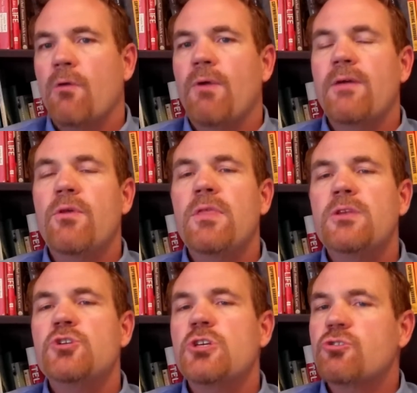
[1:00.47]
Rather
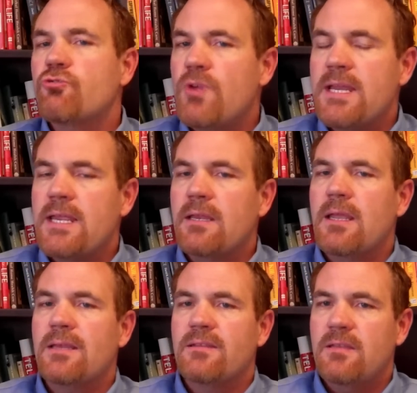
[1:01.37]
than just treating
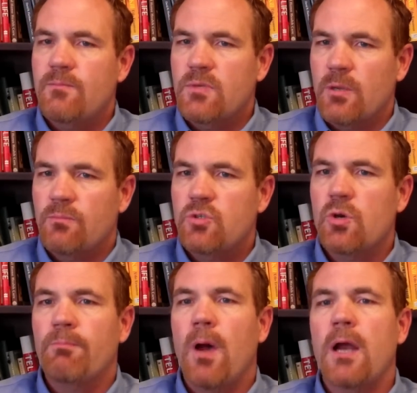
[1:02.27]
its symptoms,
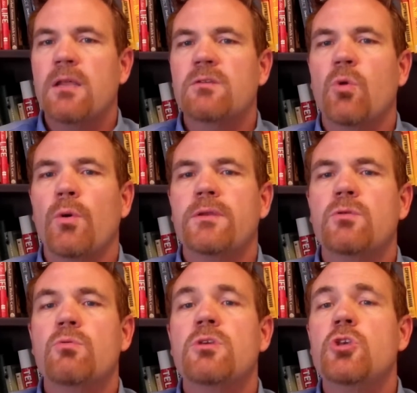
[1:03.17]
your body is going
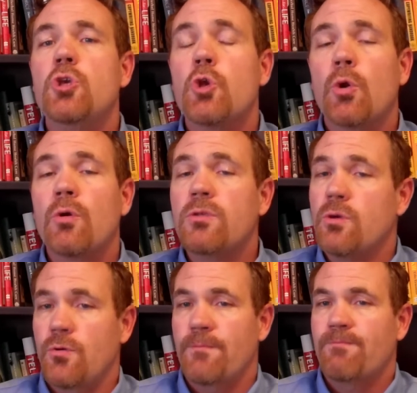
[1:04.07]
to cure
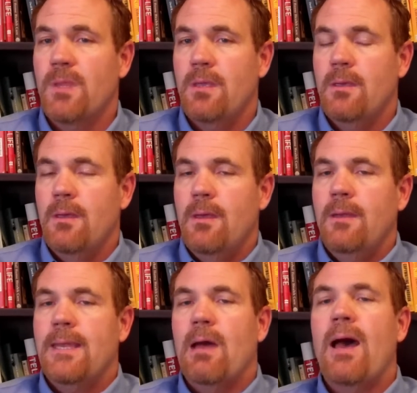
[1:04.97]
you.
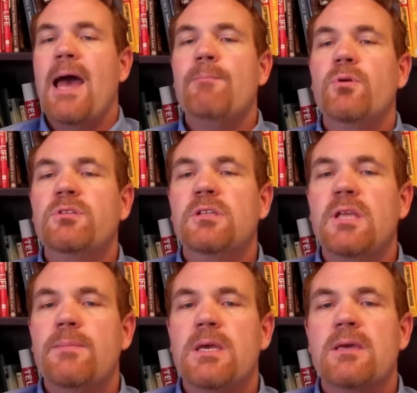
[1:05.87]
Now,
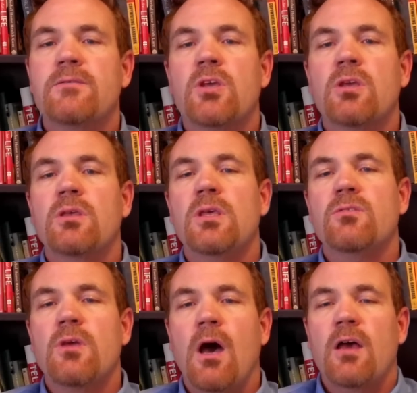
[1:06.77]
hyperinsulinemia
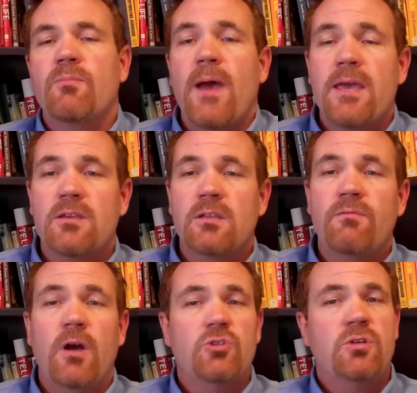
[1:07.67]
is caused by a
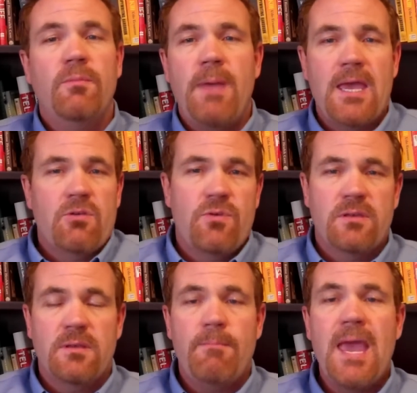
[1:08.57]
dysfunctional
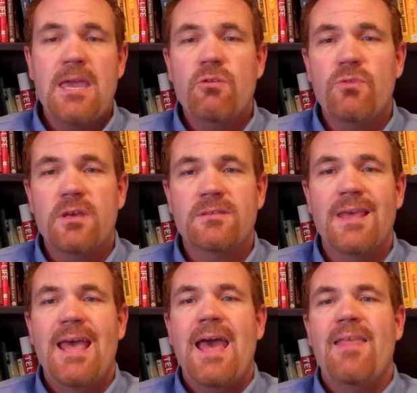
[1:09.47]
pancreas. A pancreas
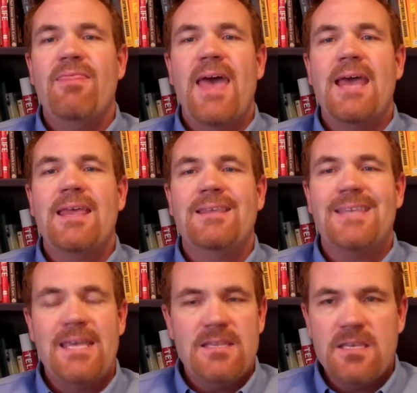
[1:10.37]
that is
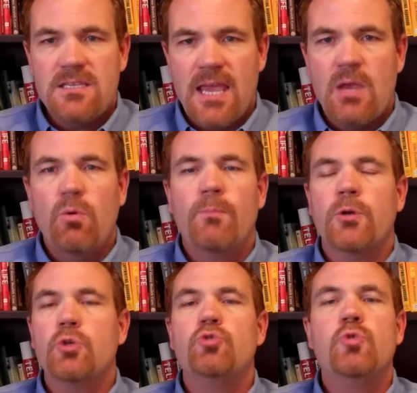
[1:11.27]
in this state will
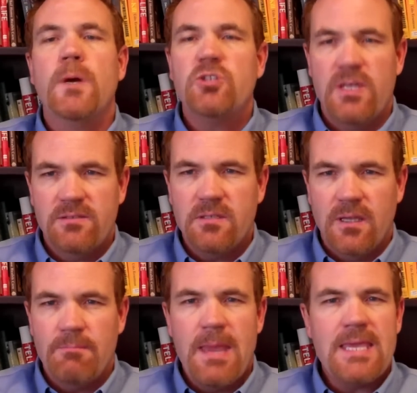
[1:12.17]
produce too much
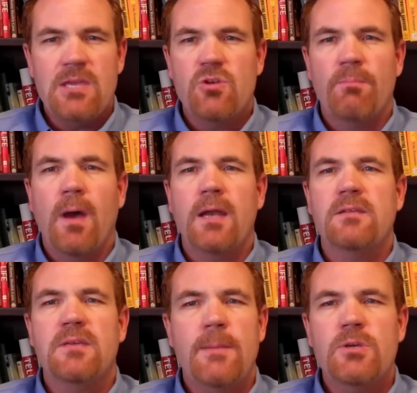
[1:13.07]
insulin, making your
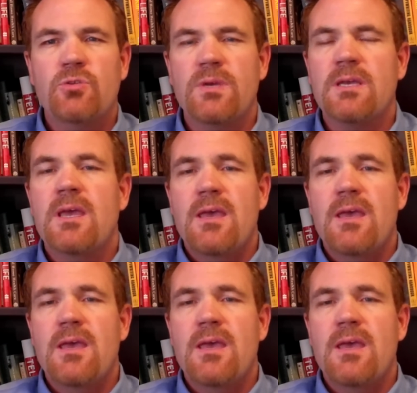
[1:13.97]
body's chemistry